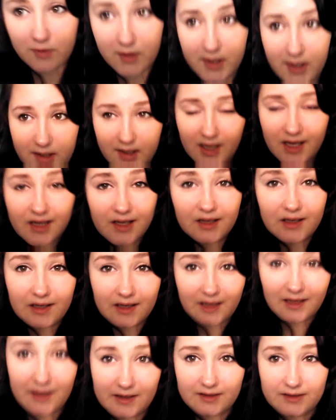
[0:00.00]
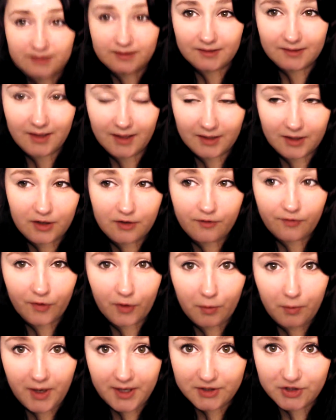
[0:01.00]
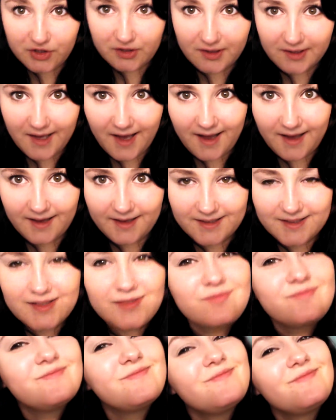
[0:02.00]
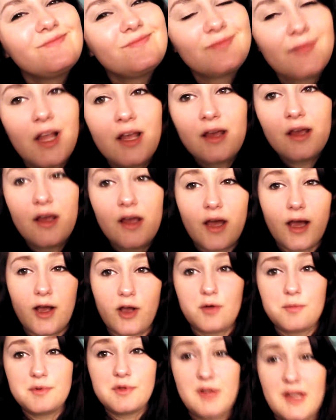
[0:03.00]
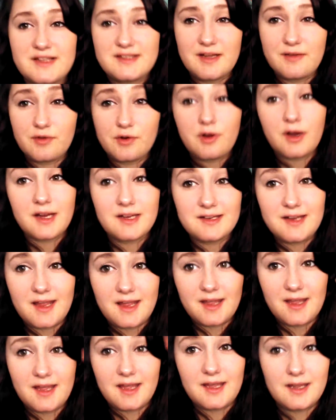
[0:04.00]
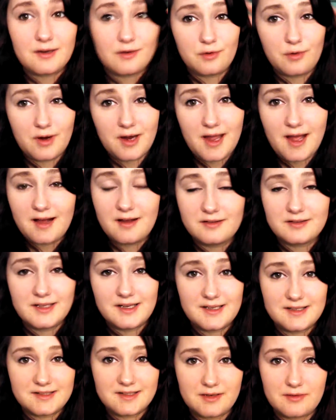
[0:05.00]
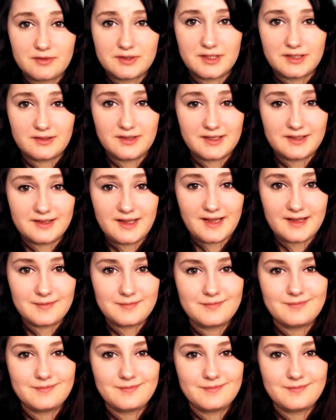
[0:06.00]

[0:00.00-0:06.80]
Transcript: think and thank you for watching guys I hope you guys have a great day and great holidays and everything like that.